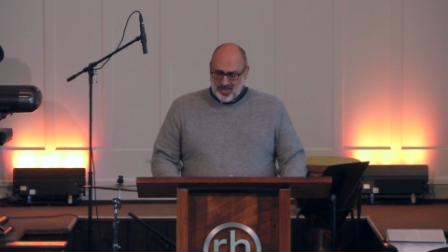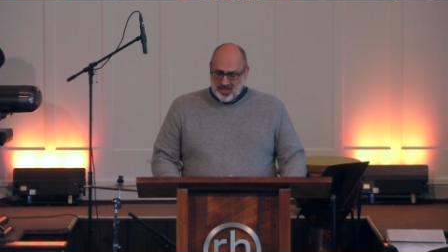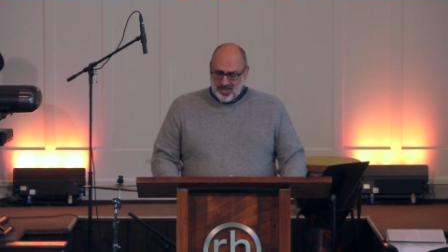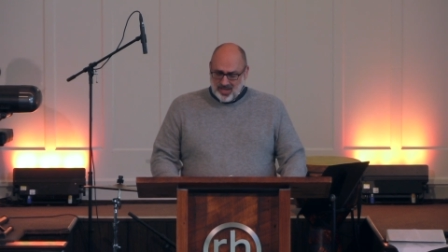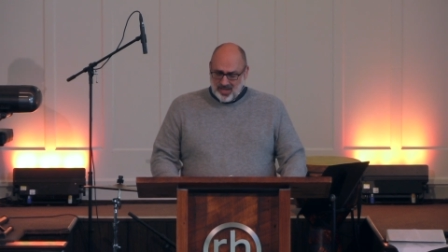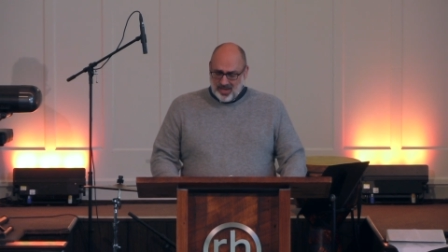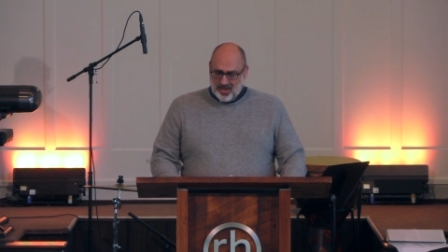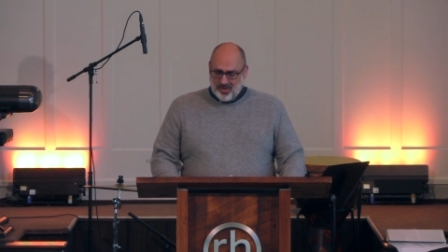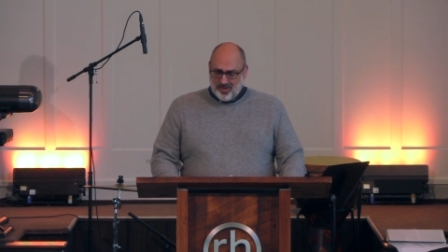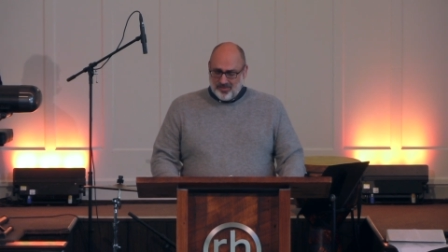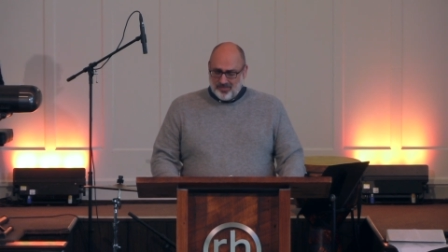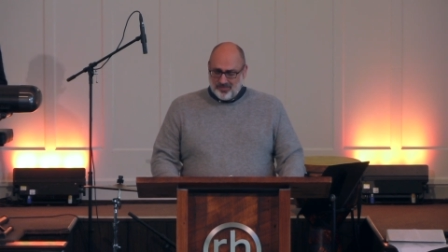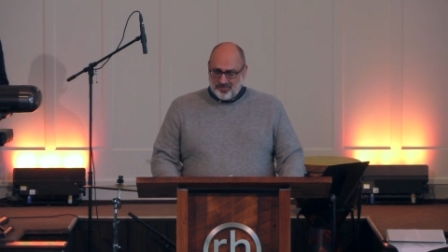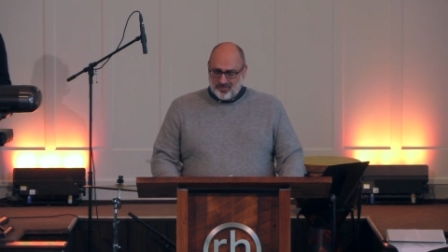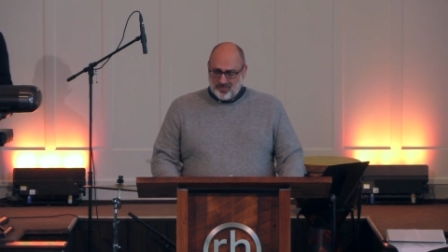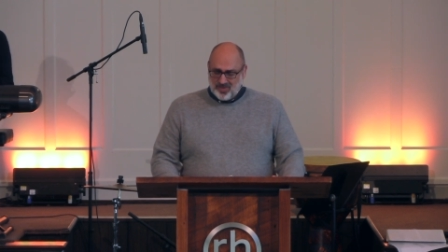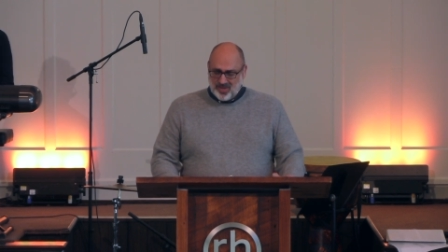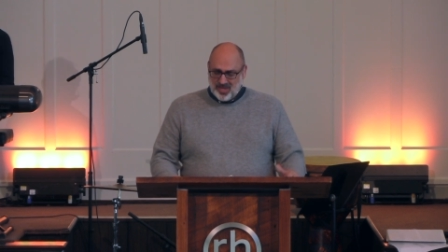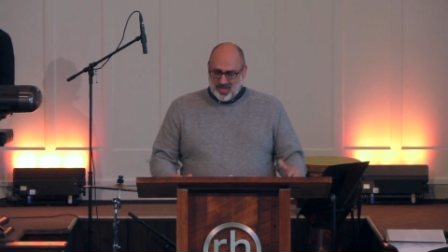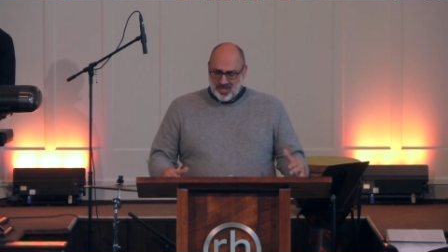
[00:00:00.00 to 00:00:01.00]
Um,
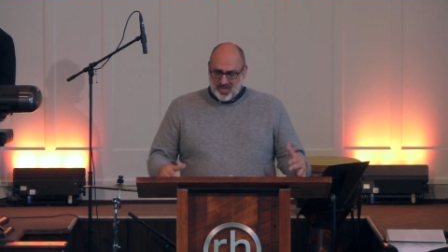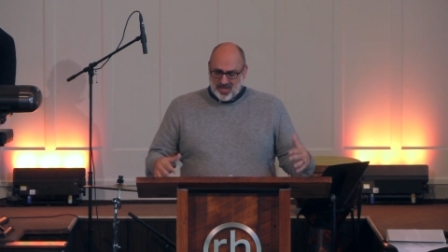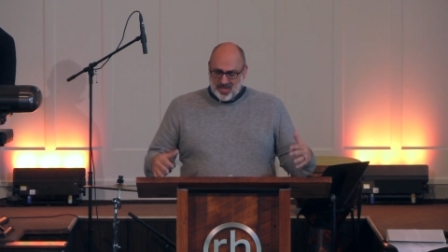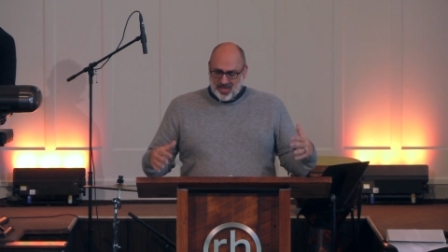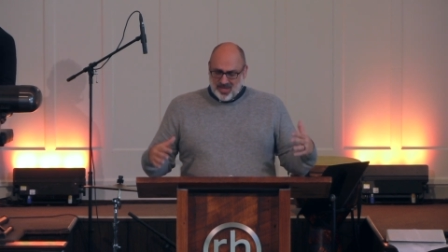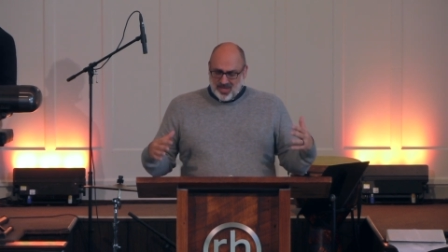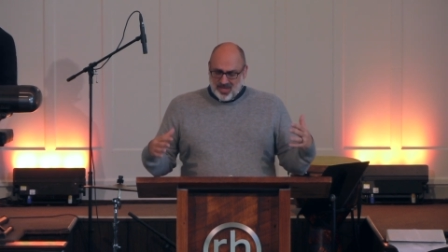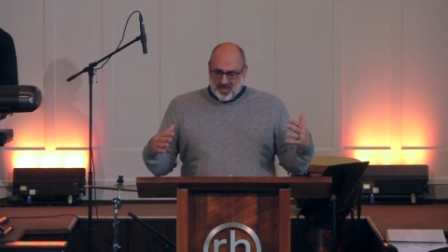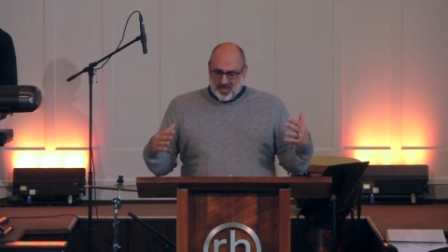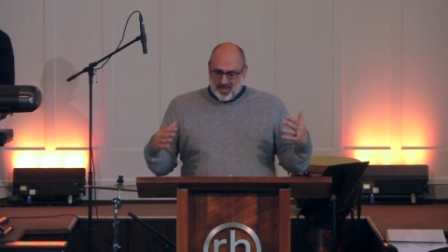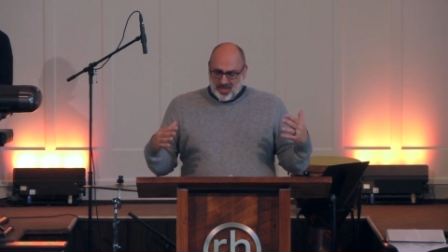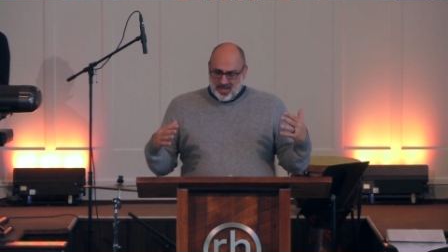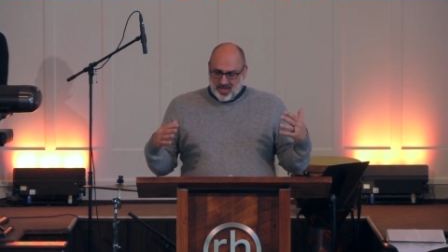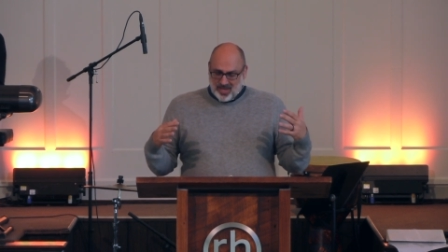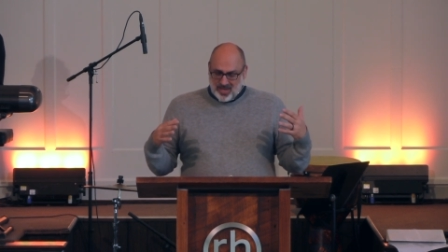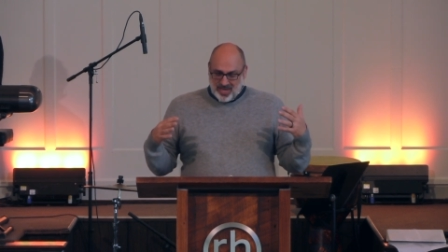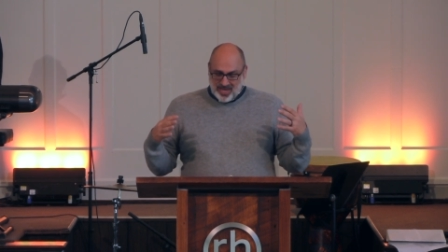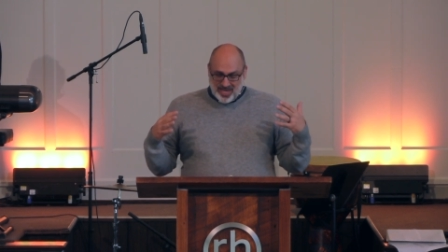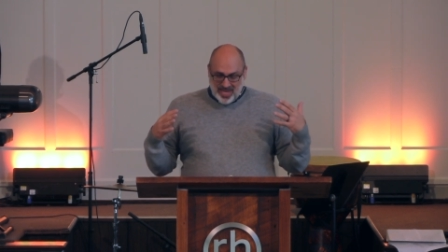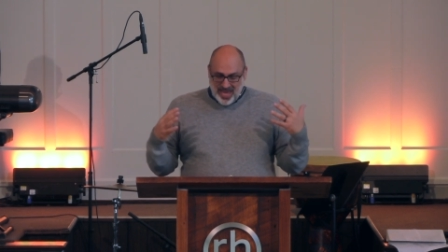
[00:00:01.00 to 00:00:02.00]

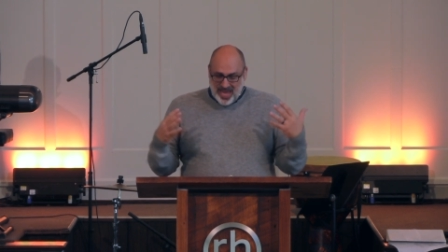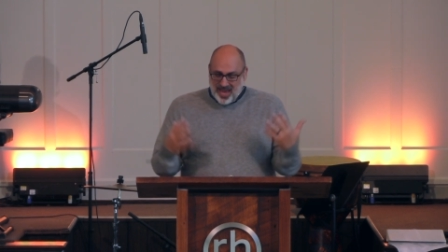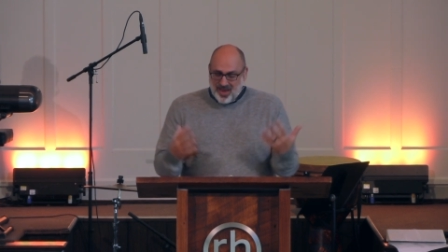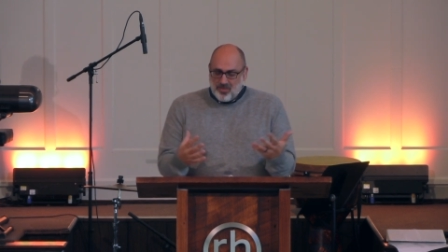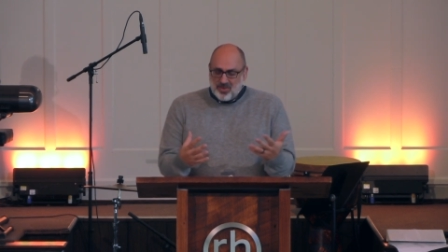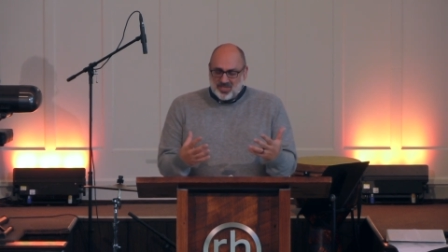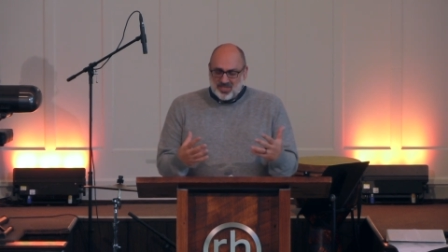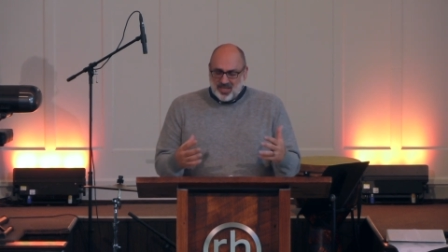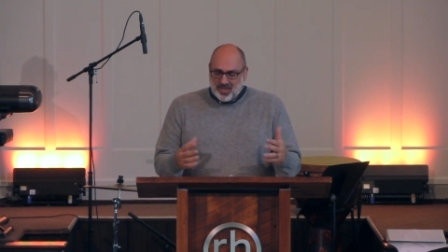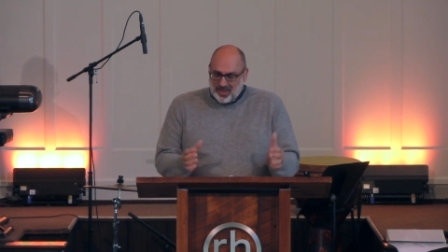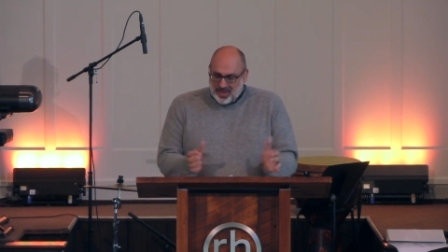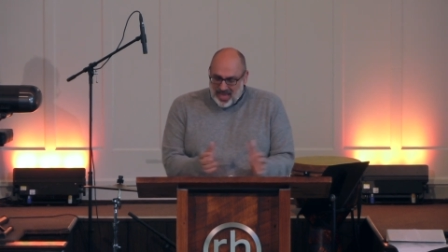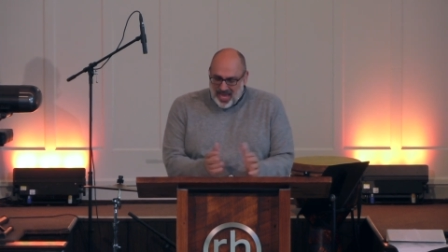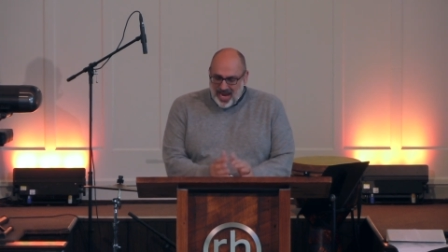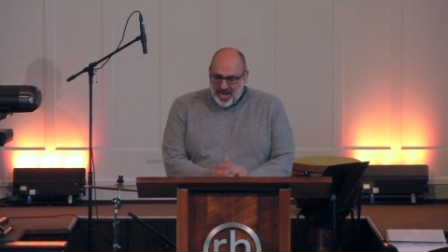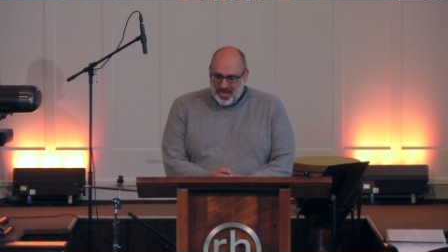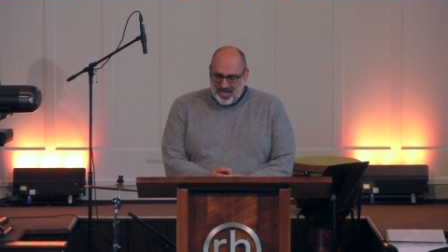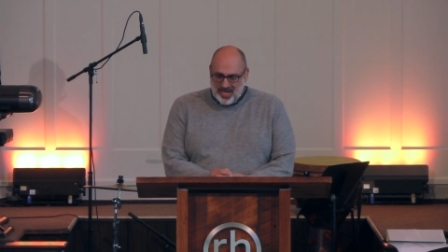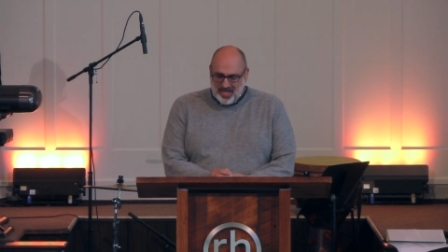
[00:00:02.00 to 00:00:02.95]
he came as a light